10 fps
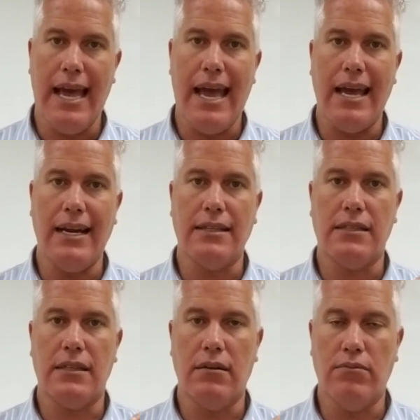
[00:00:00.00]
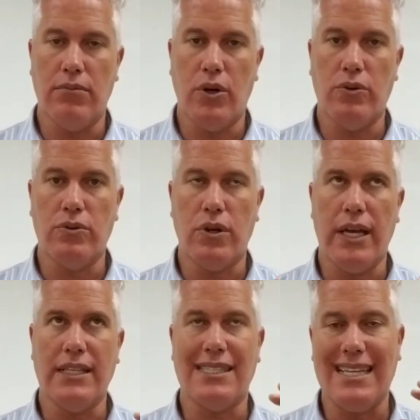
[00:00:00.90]
and it's
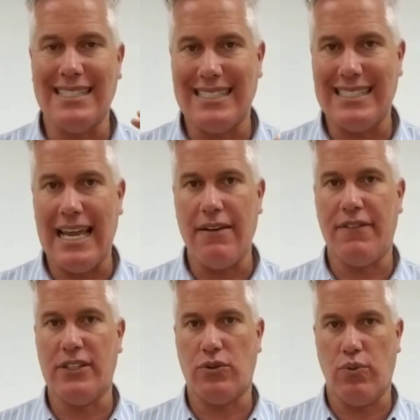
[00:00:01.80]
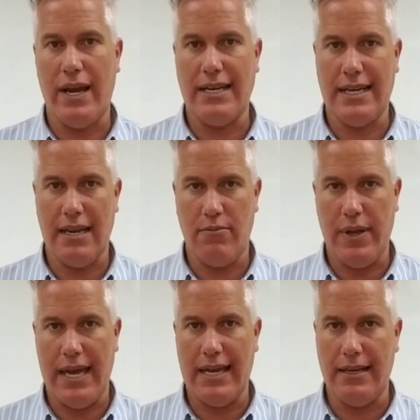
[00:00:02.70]
the safest way to get
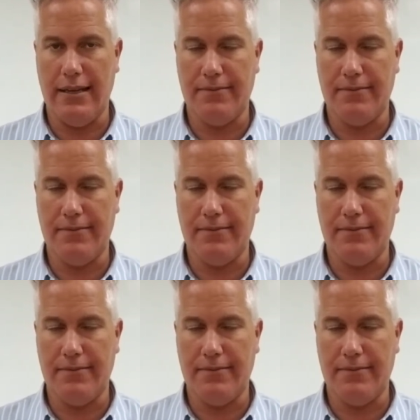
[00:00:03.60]
paid.